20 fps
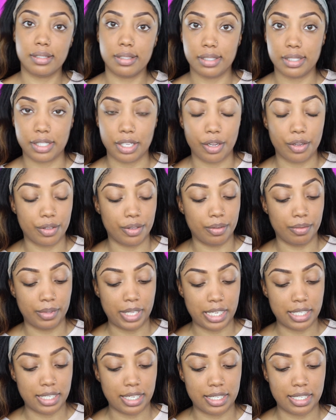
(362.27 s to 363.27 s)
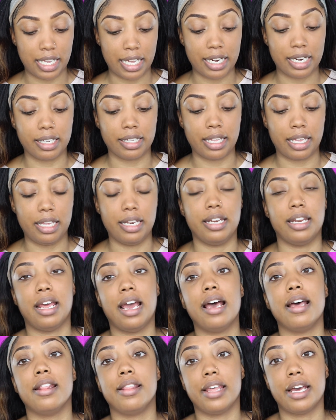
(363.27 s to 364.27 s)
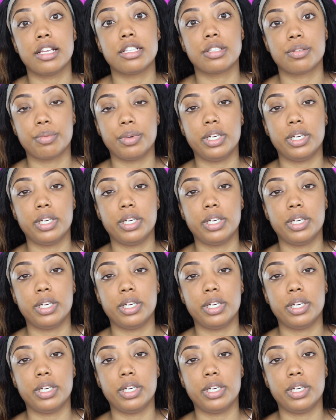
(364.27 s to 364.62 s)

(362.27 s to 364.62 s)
so that's exciting. And that's